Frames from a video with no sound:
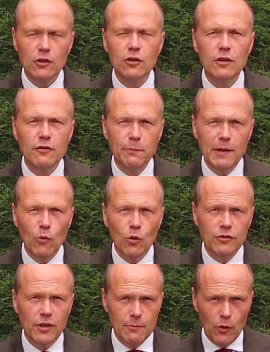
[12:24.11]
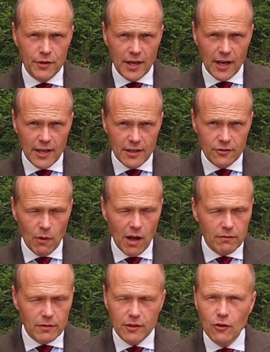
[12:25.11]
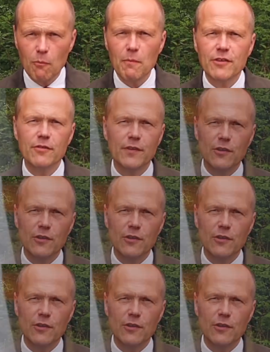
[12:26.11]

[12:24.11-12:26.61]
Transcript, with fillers: could have spent more time on the iron as well. Not much of a